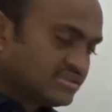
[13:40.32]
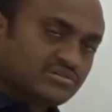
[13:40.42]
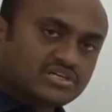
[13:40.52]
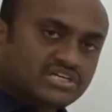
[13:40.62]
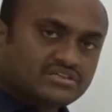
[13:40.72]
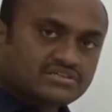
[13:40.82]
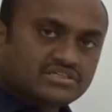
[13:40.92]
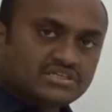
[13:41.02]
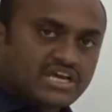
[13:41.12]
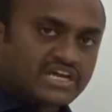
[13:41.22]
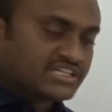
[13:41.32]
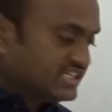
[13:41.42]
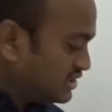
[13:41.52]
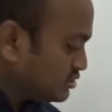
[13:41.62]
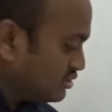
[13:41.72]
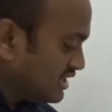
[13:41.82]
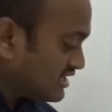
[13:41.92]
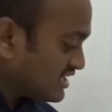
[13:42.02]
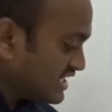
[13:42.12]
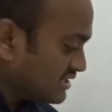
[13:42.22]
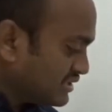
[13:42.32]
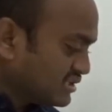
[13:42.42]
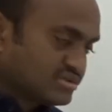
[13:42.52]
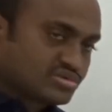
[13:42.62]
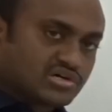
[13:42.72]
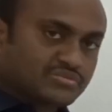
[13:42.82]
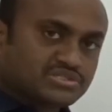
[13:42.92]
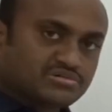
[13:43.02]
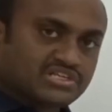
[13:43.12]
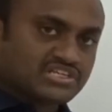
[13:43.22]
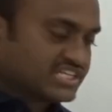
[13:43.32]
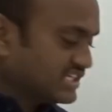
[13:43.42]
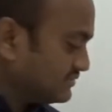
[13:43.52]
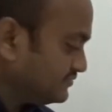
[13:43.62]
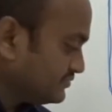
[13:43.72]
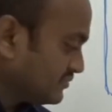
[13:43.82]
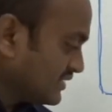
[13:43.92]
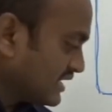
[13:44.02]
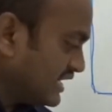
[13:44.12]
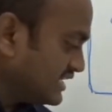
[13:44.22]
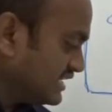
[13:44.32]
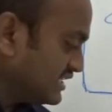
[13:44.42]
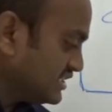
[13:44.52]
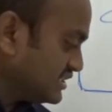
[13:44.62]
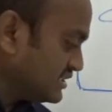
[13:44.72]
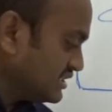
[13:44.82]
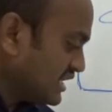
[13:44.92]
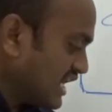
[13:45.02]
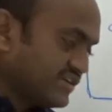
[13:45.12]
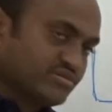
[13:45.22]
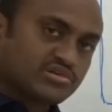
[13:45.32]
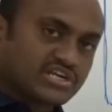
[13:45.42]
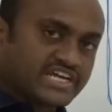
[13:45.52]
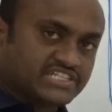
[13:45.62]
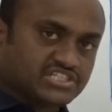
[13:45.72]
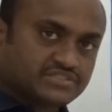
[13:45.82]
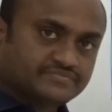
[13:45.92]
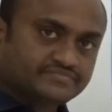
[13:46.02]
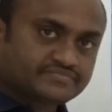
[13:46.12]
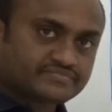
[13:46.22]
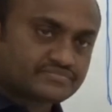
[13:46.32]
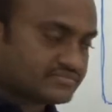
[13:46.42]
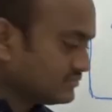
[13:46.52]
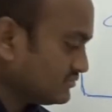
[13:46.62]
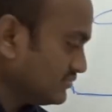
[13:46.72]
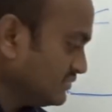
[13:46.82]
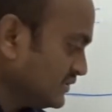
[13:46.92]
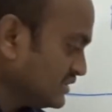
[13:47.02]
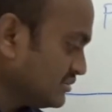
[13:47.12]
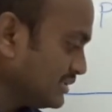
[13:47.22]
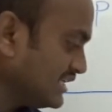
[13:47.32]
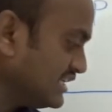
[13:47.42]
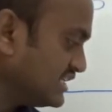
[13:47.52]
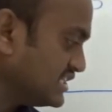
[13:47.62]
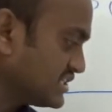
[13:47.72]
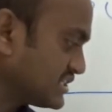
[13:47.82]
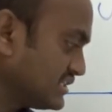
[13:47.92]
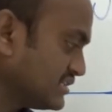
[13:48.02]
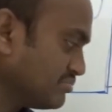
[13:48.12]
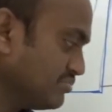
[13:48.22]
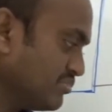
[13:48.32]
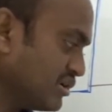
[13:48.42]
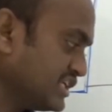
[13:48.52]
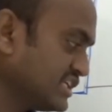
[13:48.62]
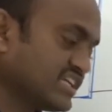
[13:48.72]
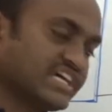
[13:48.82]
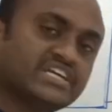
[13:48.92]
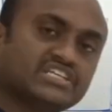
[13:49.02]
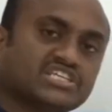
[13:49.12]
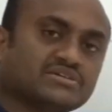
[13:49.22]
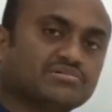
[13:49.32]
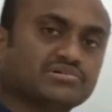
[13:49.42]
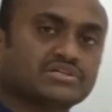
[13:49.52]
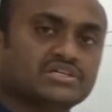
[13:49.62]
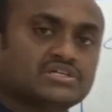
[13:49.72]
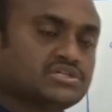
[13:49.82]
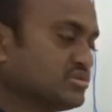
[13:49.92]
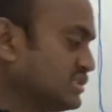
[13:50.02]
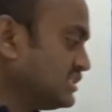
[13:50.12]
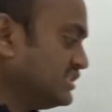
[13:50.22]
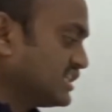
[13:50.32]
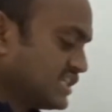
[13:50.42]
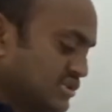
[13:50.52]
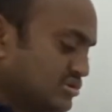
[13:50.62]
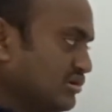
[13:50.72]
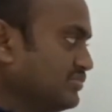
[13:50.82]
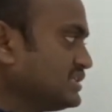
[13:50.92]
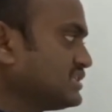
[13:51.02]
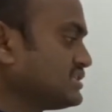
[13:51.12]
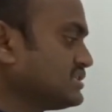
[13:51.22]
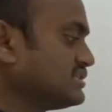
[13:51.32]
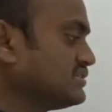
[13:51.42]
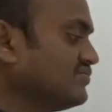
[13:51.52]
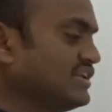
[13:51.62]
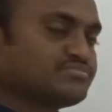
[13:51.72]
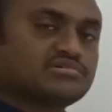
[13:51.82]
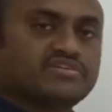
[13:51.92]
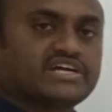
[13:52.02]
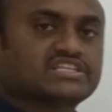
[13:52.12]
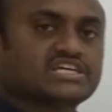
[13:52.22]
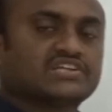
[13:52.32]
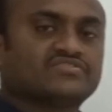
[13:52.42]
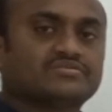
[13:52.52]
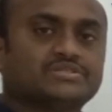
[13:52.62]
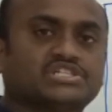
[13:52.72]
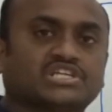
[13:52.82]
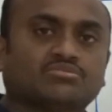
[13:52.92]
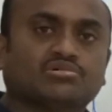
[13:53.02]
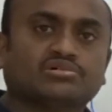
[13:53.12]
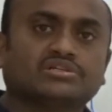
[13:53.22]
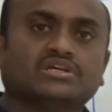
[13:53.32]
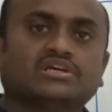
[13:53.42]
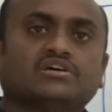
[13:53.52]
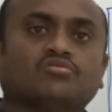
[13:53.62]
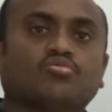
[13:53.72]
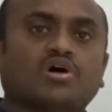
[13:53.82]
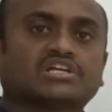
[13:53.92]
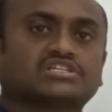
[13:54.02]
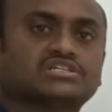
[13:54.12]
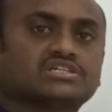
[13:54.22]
Okay, and it is only read because ROM is only read. And here it is IO write. Similarly disk, monitor and keyboard. So the control bus will provide the information about what